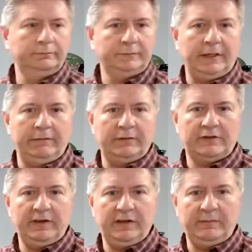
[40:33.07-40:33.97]
Give us
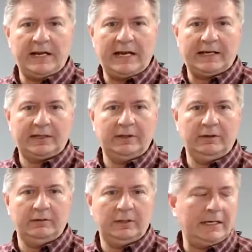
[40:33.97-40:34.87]
feedback. You
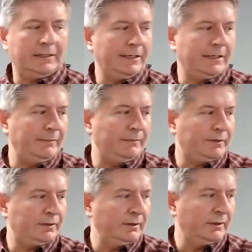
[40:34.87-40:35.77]
know, a lot of
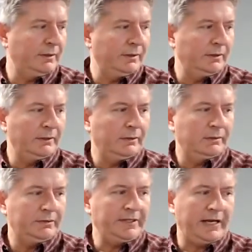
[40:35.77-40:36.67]
times
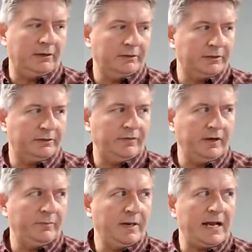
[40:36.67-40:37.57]
sales is
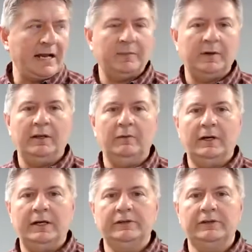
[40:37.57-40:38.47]
feedback, but
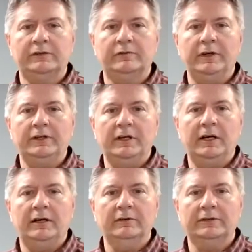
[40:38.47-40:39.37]
otherwise just reaching
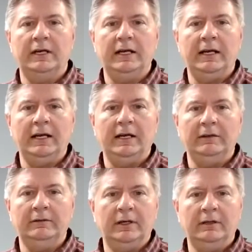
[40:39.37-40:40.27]
out and saying, hey,
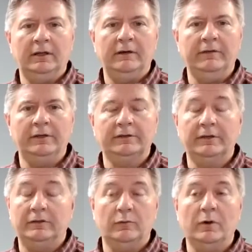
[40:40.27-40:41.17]
I love this.
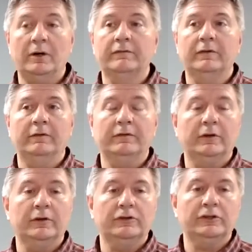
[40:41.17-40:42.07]
It's wonderful if you
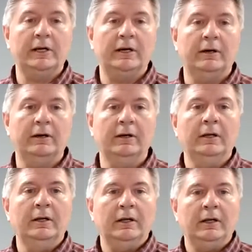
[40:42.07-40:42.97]
can share
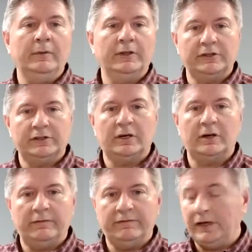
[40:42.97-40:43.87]
images on
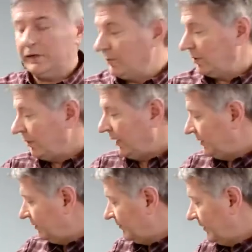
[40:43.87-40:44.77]
our Facebook
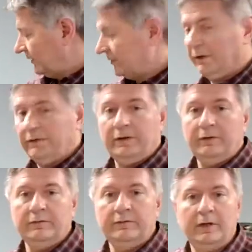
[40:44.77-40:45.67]
page of things that
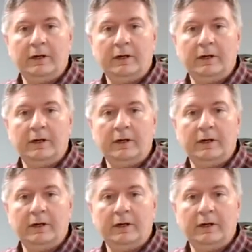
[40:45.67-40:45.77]
you've